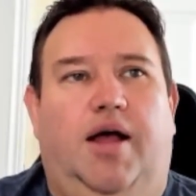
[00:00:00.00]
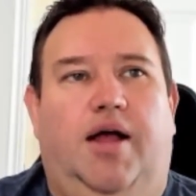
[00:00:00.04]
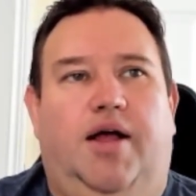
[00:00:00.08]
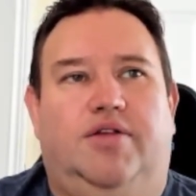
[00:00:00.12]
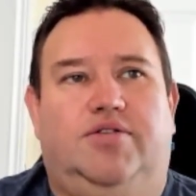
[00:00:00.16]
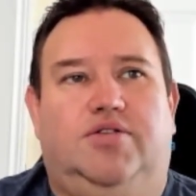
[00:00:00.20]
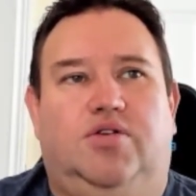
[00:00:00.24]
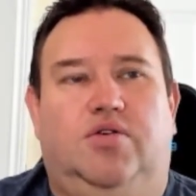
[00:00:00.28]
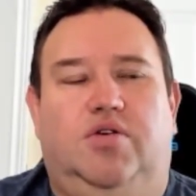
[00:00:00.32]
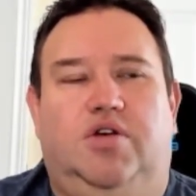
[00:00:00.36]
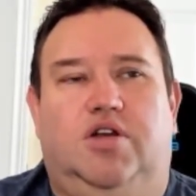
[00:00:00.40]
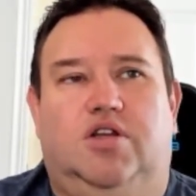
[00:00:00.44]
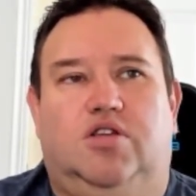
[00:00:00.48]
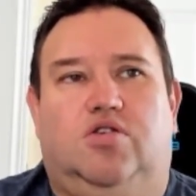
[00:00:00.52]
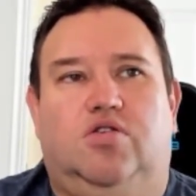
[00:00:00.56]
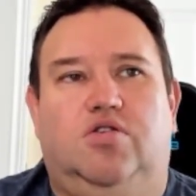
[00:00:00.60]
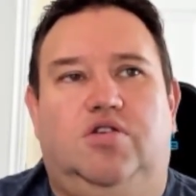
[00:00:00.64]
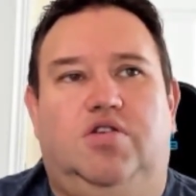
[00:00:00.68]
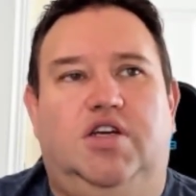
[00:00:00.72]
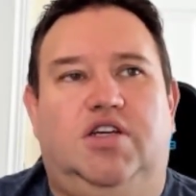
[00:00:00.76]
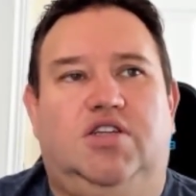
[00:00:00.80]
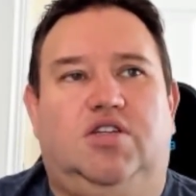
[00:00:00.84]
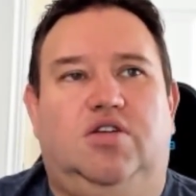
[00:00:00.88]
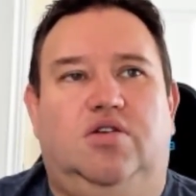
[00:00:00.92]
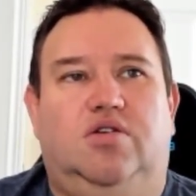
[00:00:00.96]
So in a
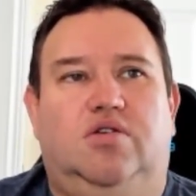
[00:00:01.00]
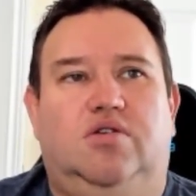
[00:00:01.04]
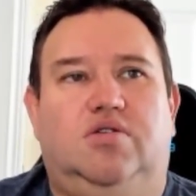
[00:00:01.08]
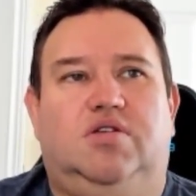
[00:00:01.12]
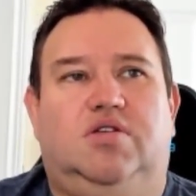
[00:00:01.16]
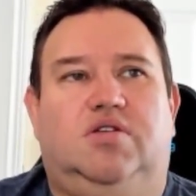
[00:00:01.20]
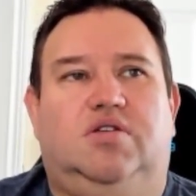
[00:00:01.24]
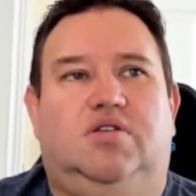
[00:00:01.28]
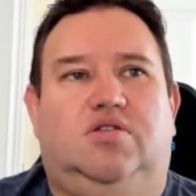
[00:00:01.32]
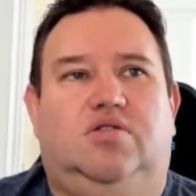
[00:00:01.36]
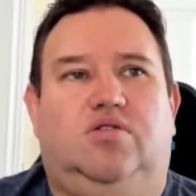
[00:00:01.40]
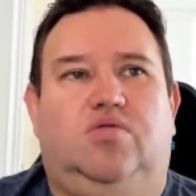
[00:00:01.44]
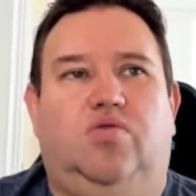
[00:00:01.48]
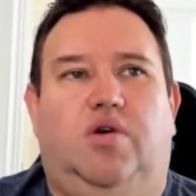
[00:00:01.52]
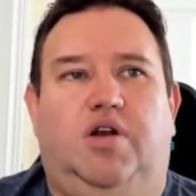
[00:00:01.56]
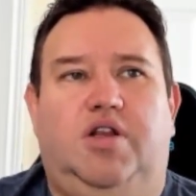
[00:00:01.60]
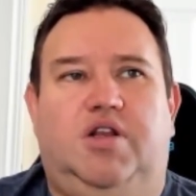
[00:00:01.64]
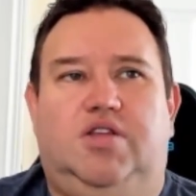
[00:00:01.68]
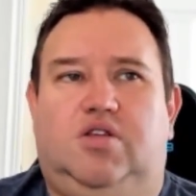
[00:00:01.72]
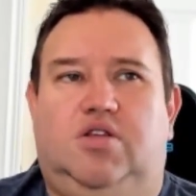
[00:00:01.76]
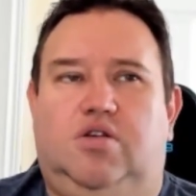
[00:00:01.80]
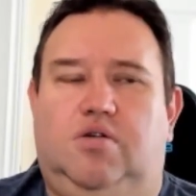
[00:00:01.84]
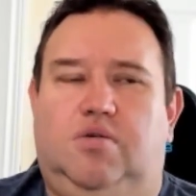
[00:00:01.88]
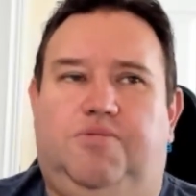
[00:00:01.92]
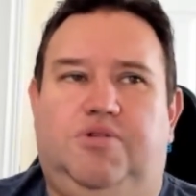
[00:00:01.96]
traditional,
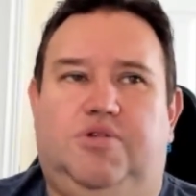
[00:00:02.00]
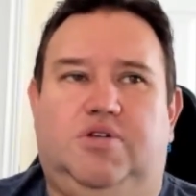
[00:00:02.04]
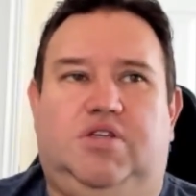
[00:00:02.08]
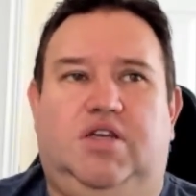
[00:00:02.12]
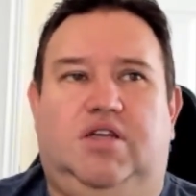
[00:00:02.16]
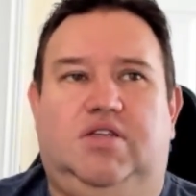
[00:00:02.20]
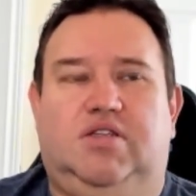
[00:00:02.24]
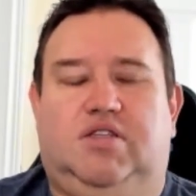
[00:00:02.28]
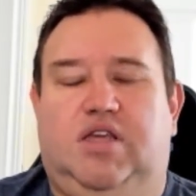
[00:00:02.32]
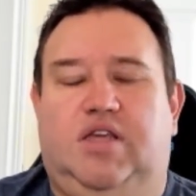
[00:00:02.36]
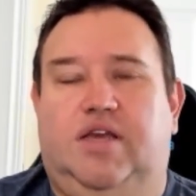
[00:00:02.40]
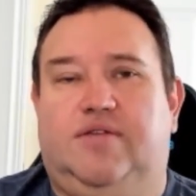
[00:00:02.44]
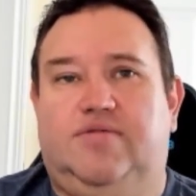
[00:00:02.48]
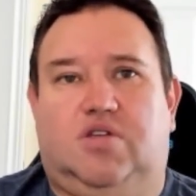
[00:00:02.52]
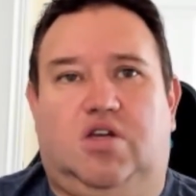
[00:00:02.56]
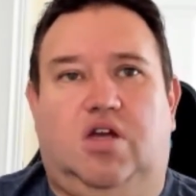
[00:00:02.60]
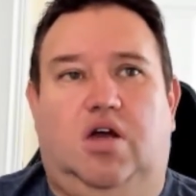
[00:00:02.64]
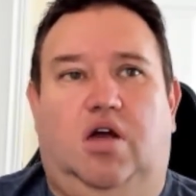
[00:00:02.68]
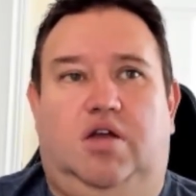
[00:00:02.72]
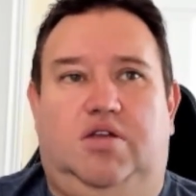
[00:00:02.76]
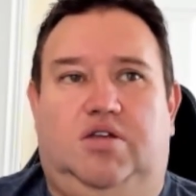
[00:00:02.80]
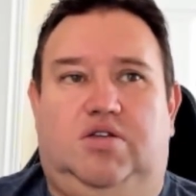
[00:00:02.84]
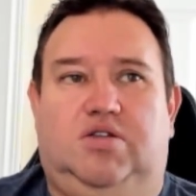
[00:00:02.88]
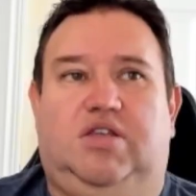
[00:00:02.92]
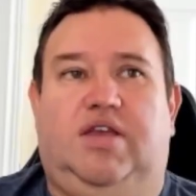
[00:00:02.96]

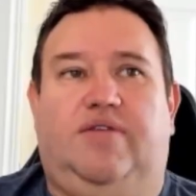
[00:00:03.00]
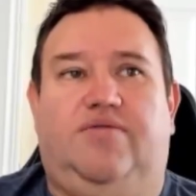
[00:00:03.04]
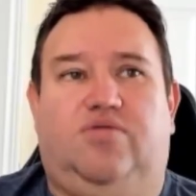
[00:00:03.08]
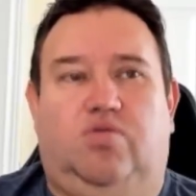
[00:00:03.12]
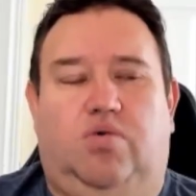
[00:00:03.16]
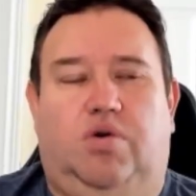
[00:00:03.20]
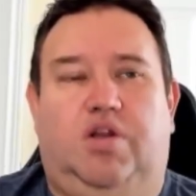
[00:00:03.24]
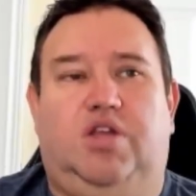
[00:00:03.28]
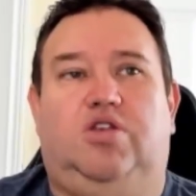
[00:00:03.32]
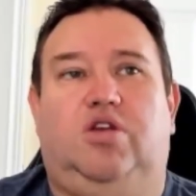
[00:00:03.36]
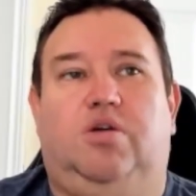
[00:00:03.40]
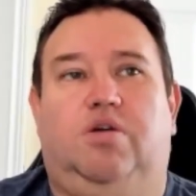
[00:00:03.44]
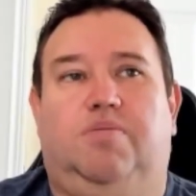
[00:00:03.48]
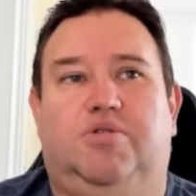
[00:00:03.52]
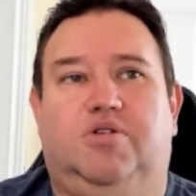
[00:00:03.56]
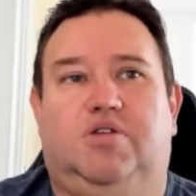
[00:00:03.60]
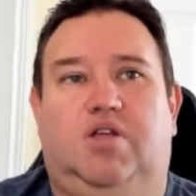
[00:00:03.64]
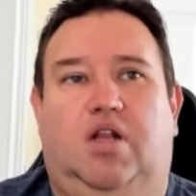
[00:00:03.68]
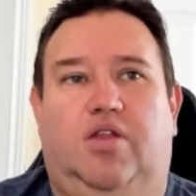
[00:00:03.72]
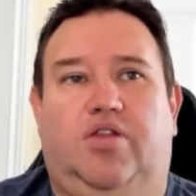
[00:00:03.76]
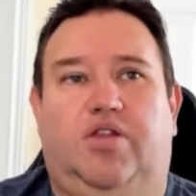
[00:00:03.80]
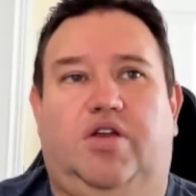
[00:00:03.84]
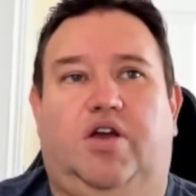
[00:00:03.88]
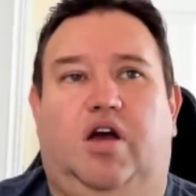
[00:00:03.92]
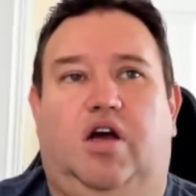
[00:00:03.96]
22% you save 22%
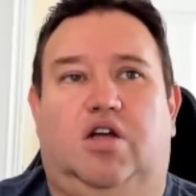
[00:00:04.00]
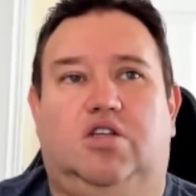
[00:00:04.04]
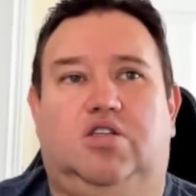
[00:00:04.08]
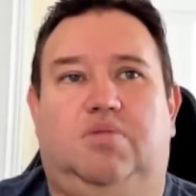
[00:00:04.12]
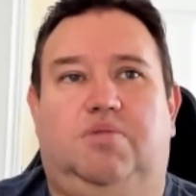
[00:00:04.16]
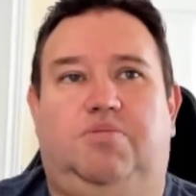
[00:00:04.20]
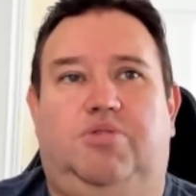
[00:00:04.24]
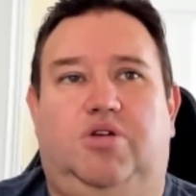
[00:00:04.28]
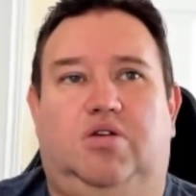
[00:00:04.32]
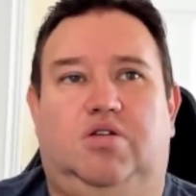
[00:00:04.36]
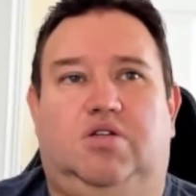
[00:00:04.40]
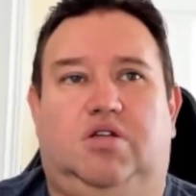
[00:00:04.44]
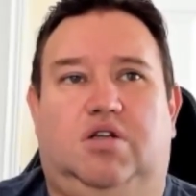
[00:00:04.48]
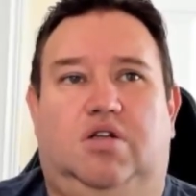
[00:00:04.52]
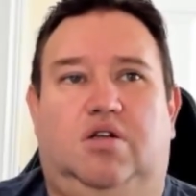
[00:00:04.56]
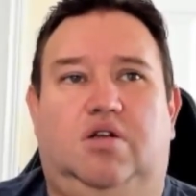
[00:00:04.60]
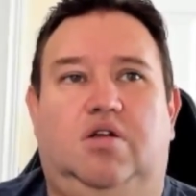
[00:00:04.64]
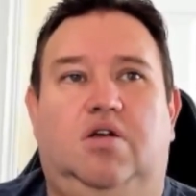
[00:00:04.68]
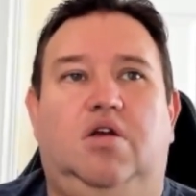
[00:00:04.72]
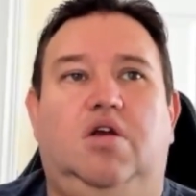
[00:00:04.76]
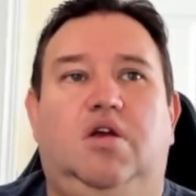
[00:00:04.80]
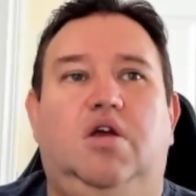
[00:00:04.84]
on the contribution.